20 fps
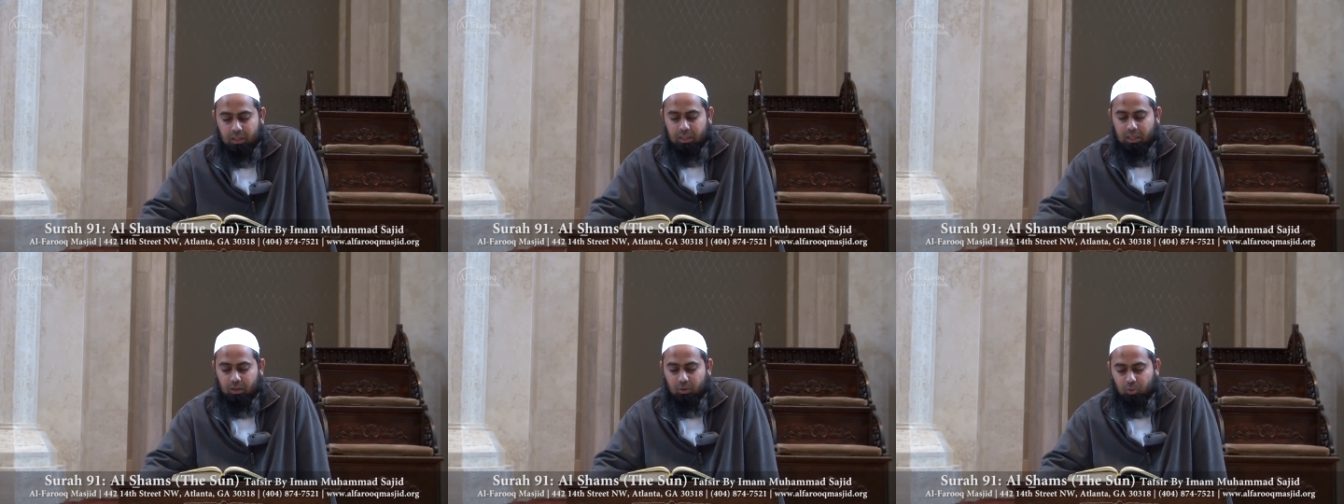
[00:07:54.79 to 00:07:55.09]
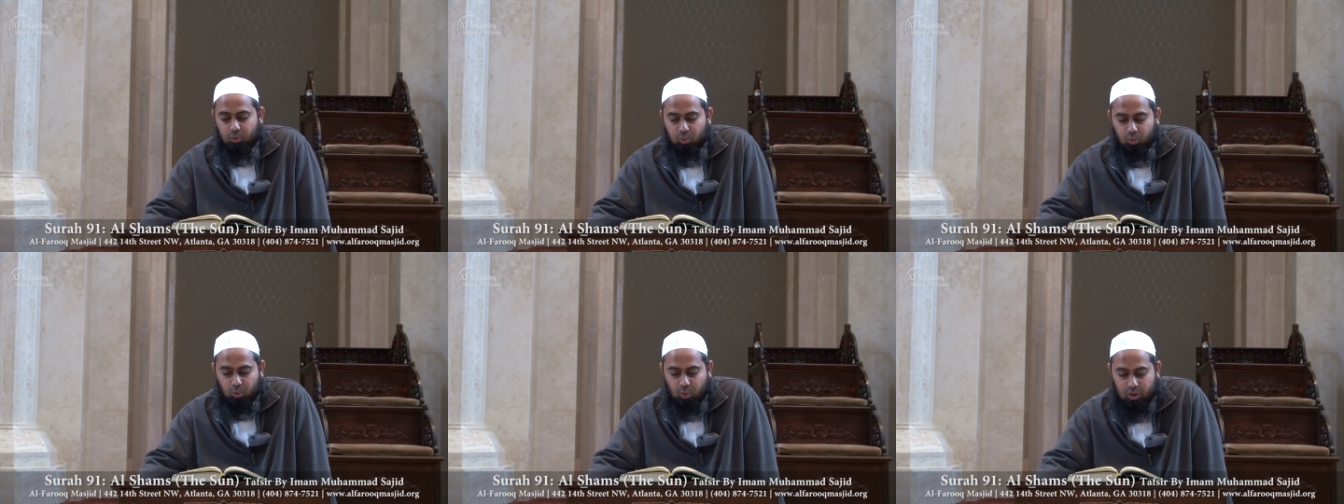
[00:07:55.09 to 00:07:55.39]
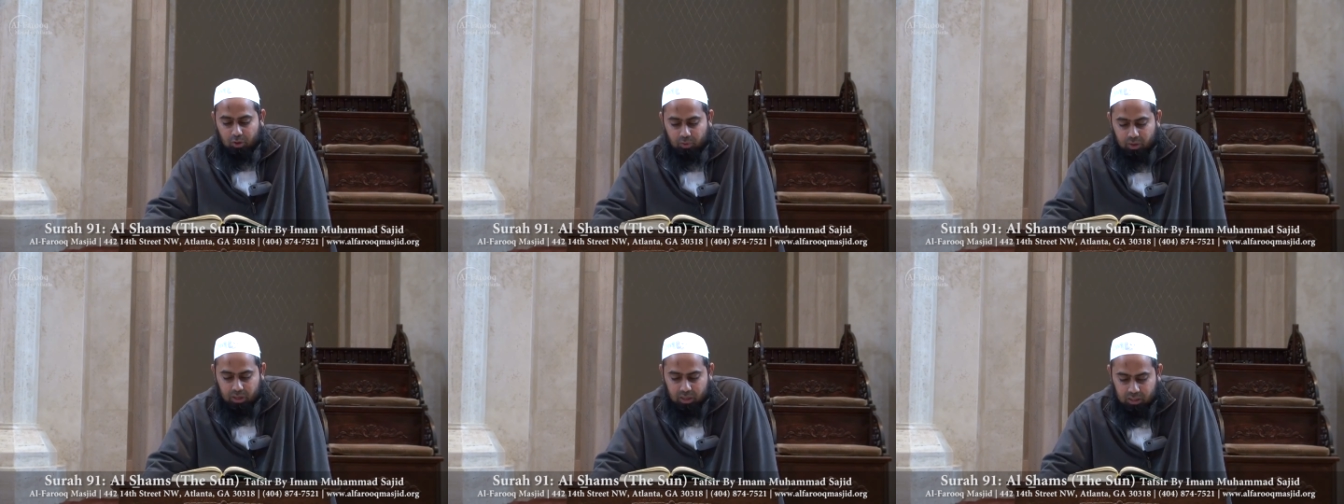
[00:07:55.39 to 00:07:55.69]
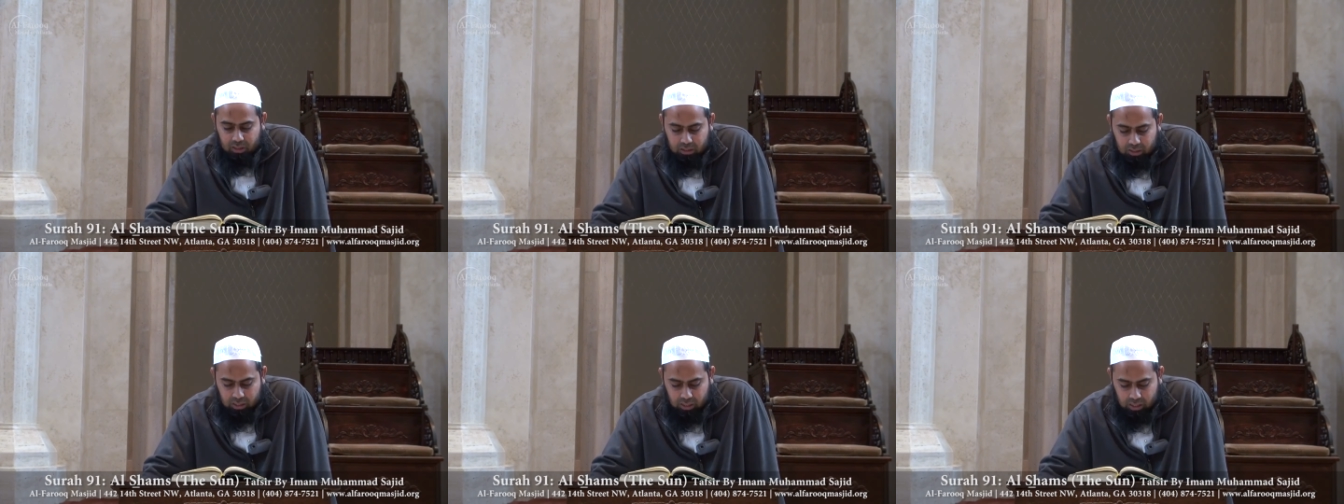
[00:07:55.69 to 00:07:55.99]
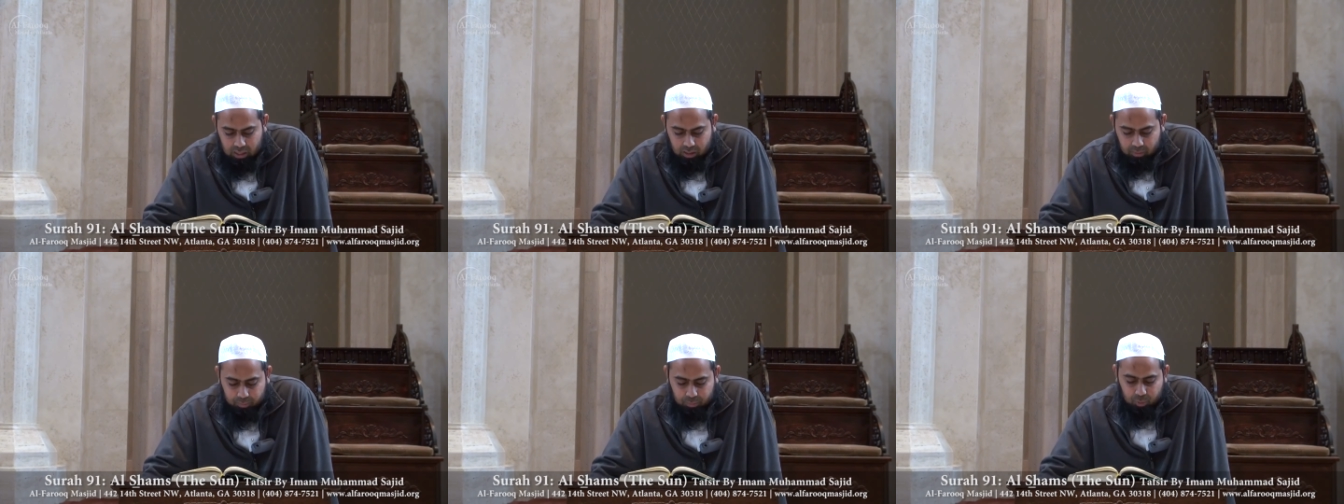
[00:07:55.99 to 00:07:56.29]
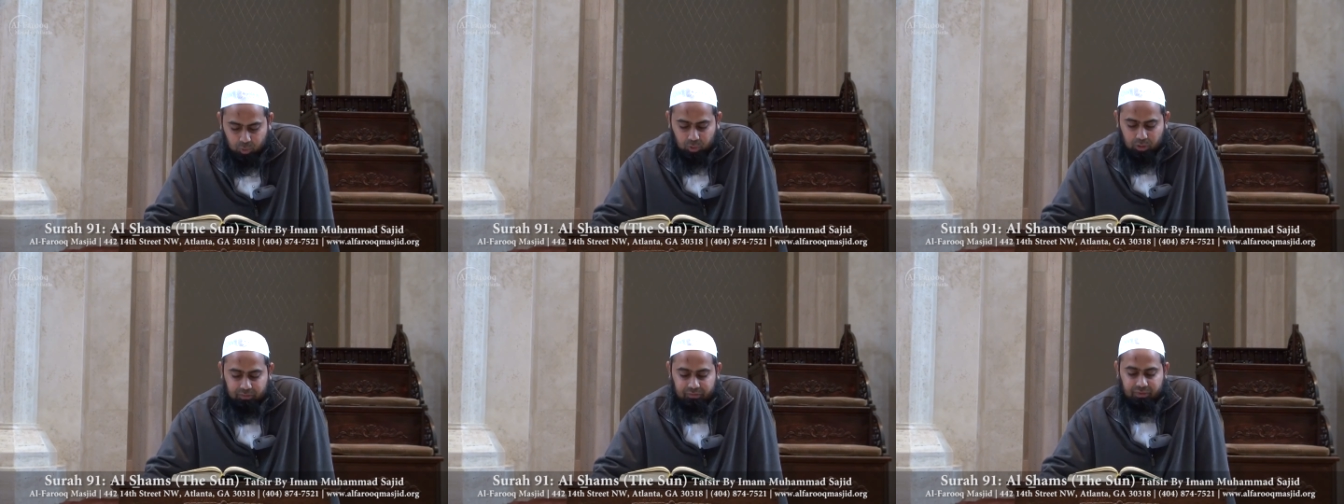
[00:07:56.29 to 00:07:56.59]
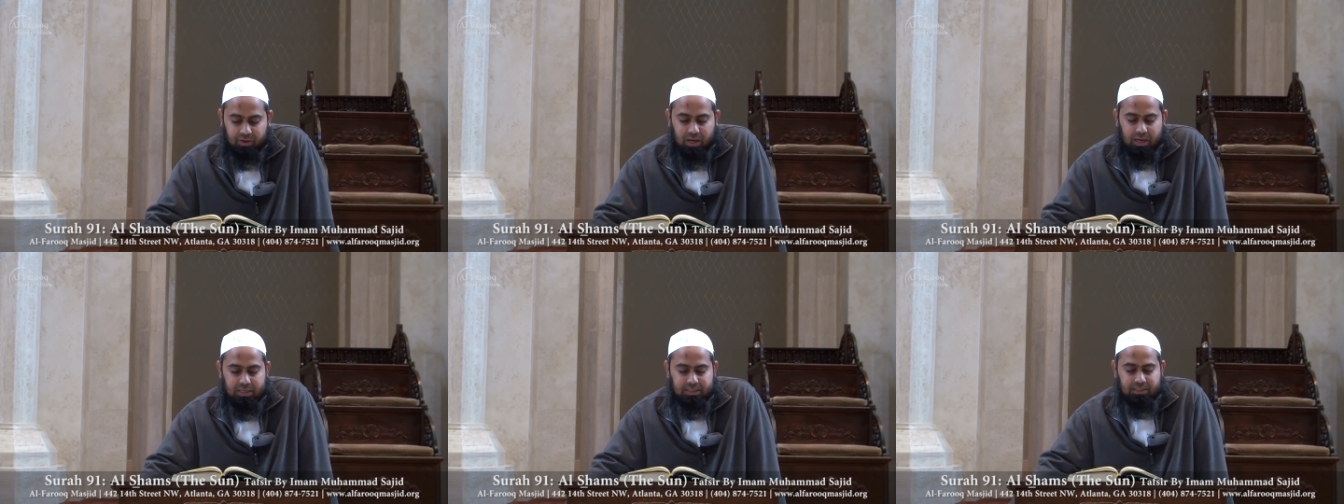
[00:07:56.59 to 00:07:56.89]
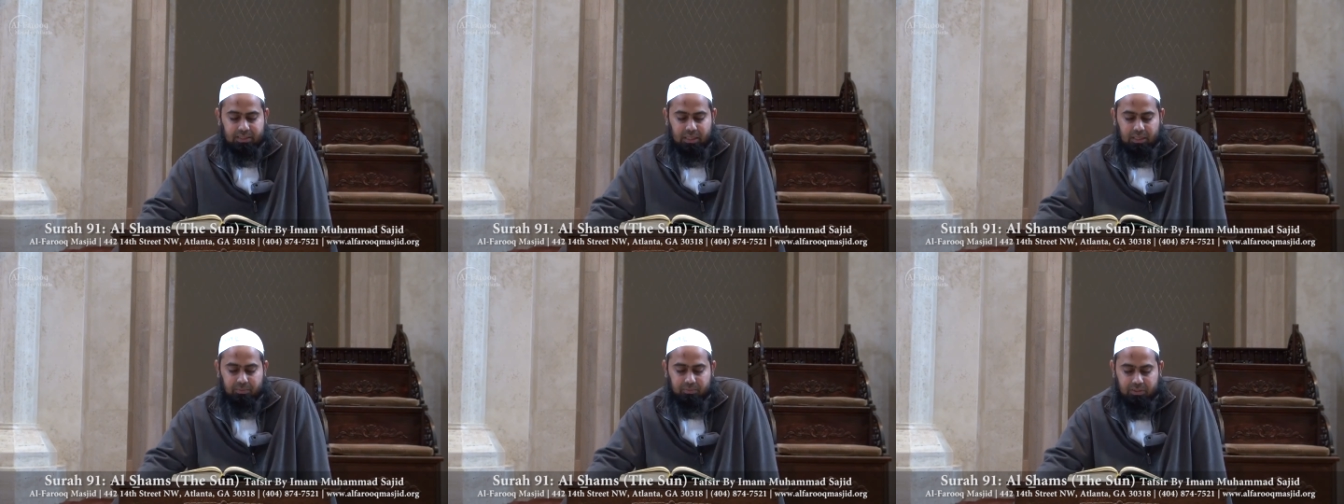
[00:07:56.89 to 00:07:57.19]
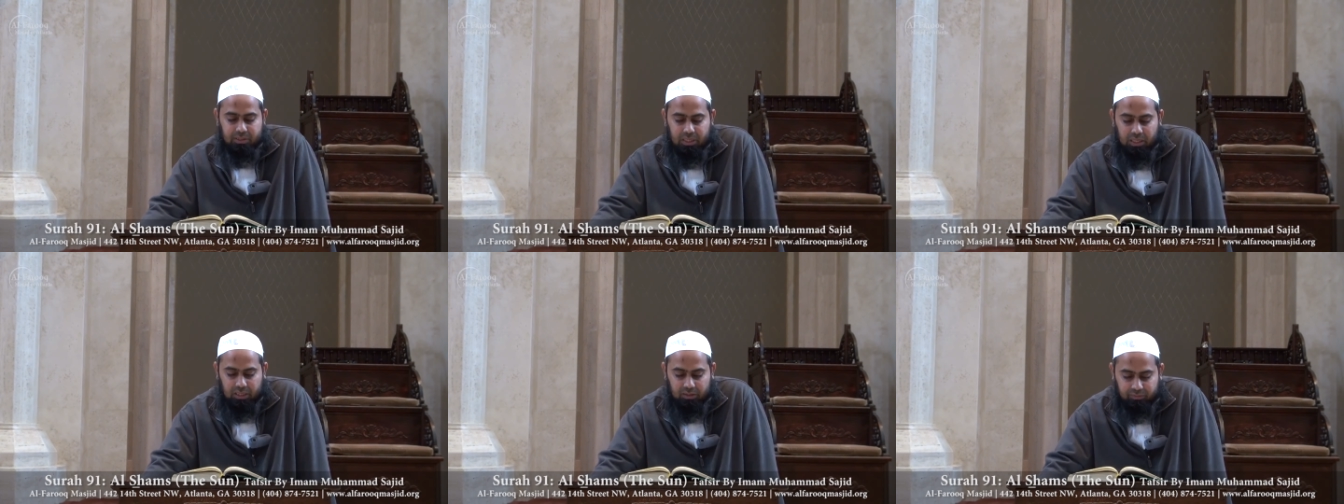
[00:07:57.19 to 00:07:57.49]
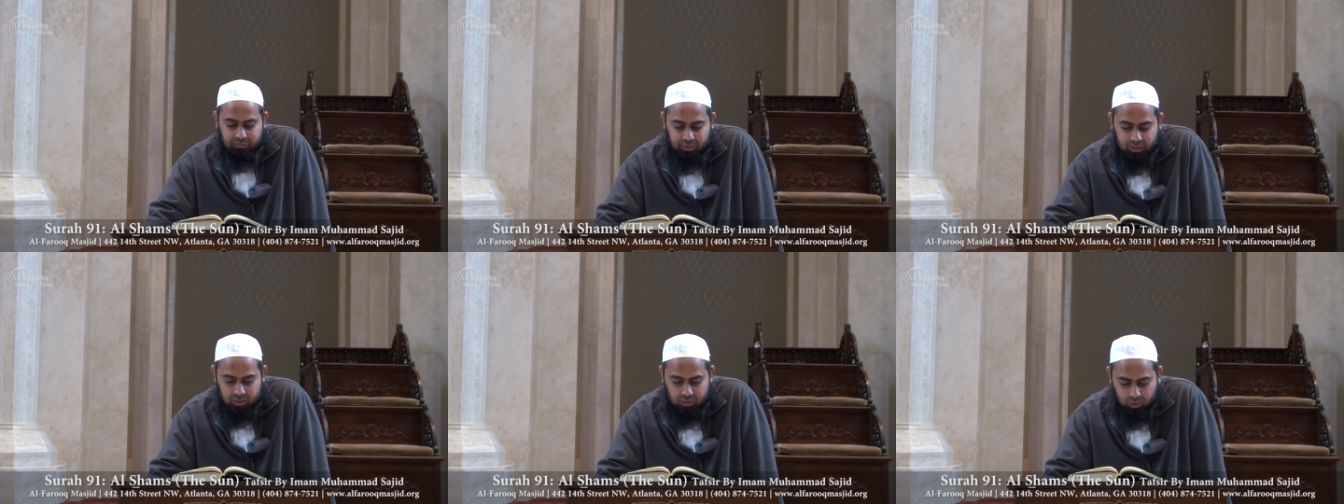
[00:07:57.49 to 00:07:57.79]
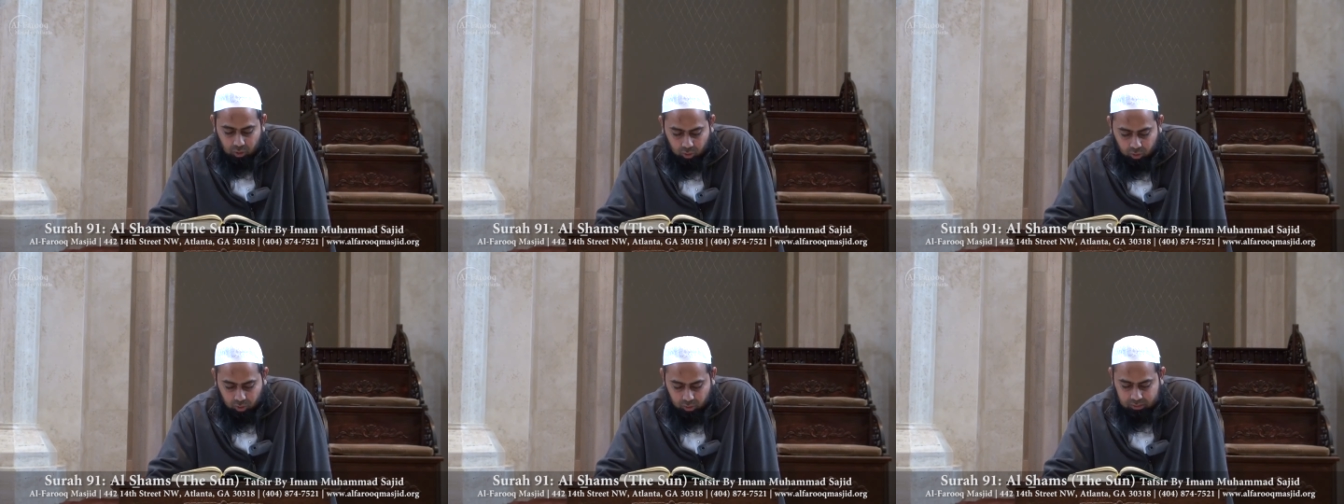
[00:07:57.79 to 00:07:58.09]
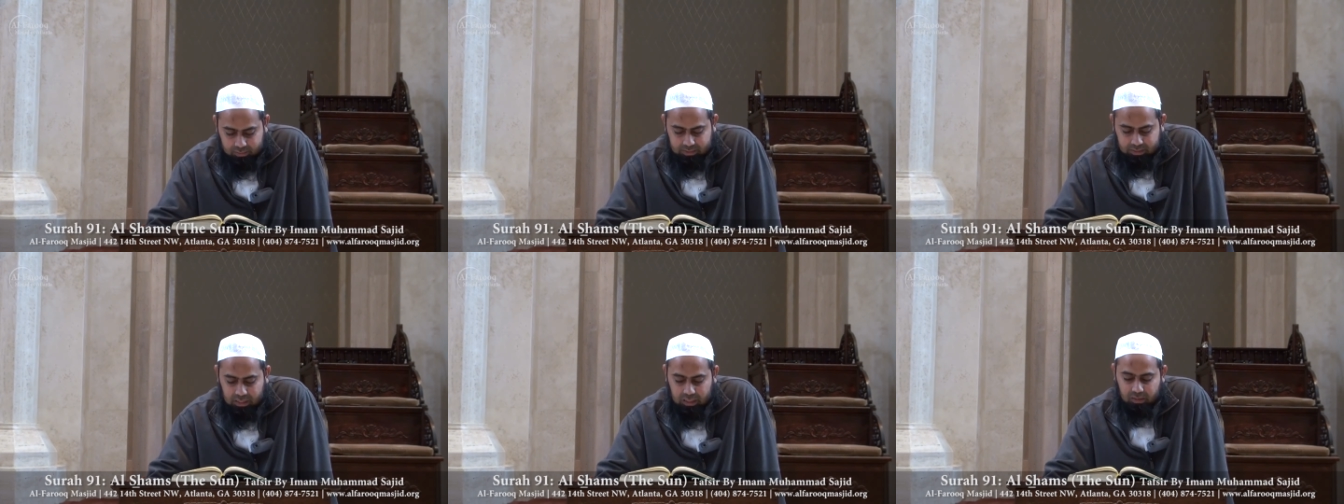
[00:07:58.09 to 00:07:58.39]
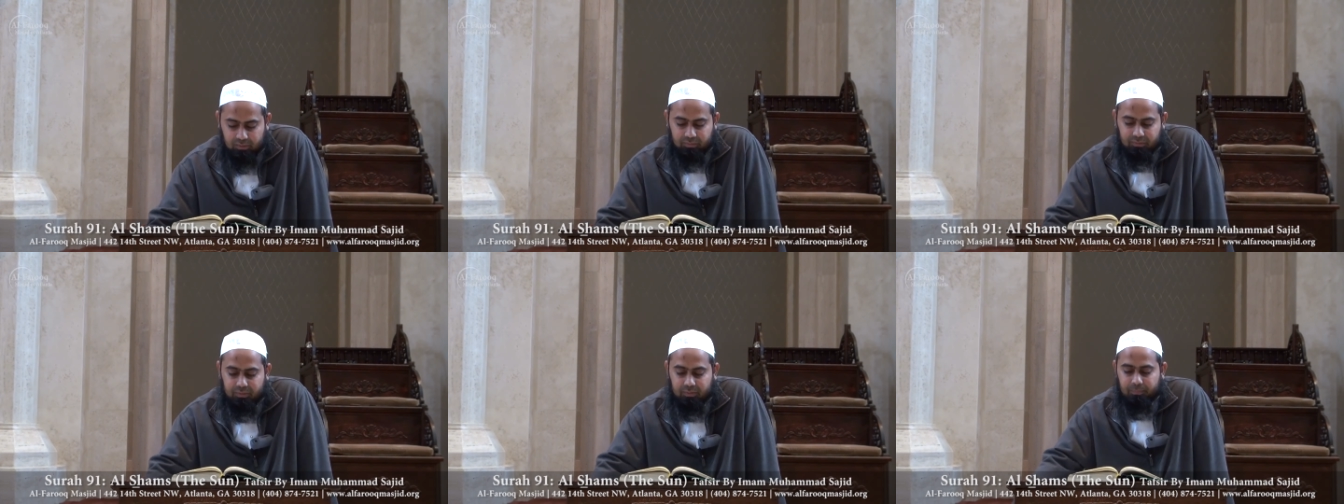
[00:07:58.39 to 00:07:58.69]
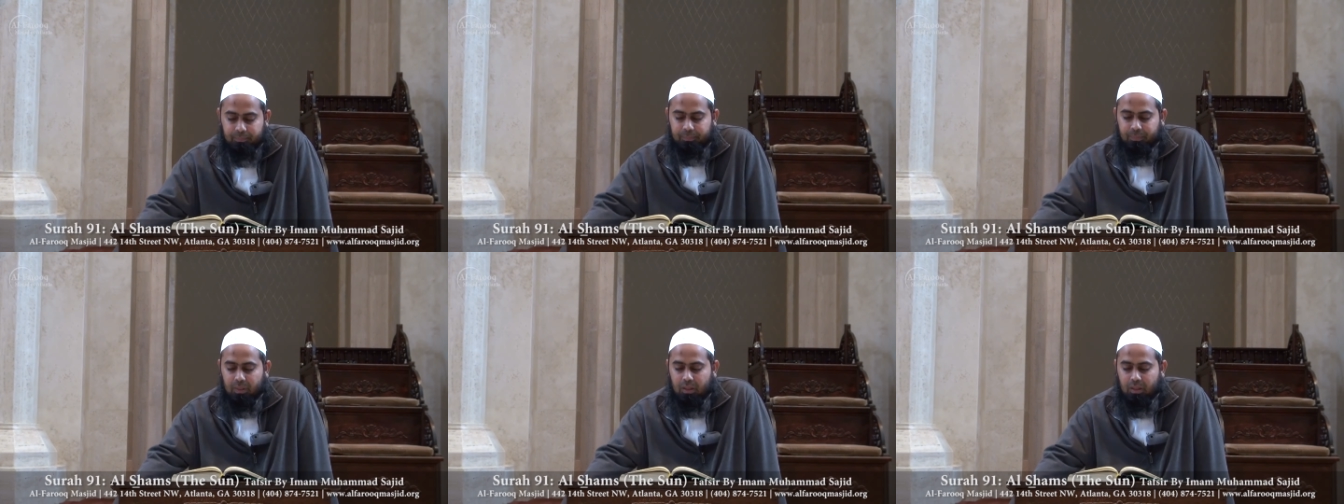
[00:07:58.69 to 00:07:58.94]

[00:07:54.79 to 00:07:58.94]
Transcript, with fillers: that whoever purifies himself, his own self,